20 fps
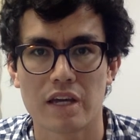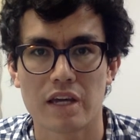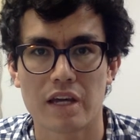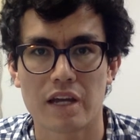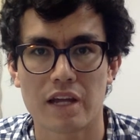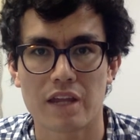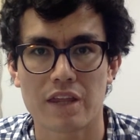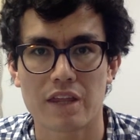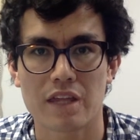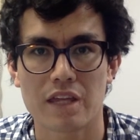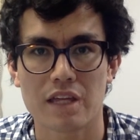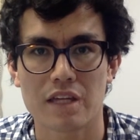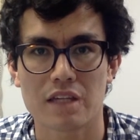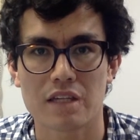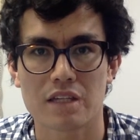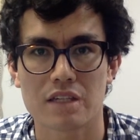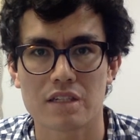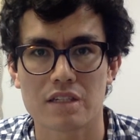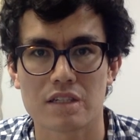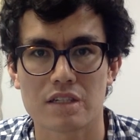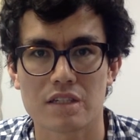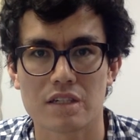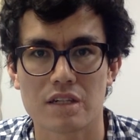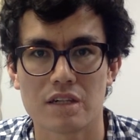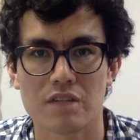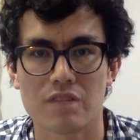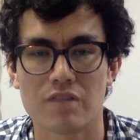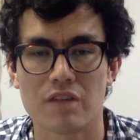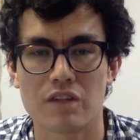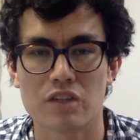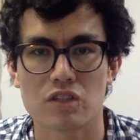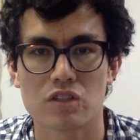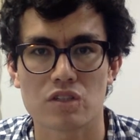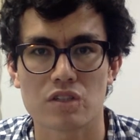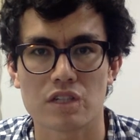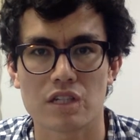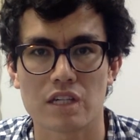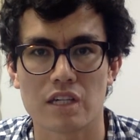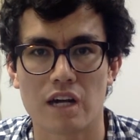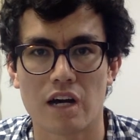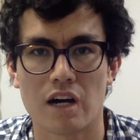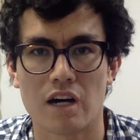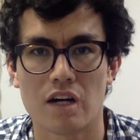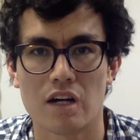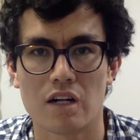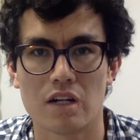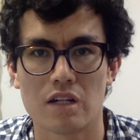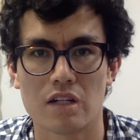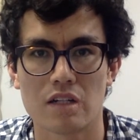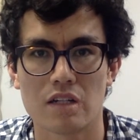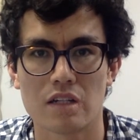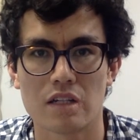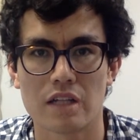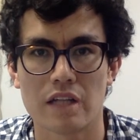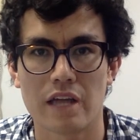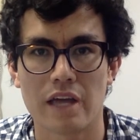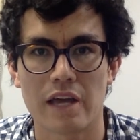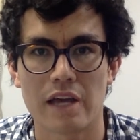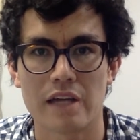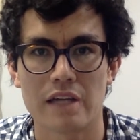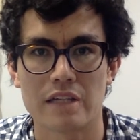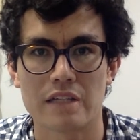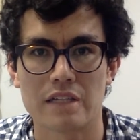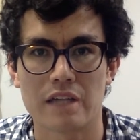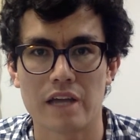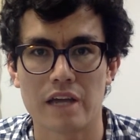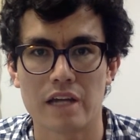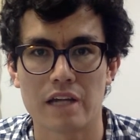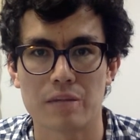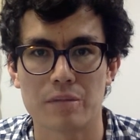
And I think eventually I'll land at a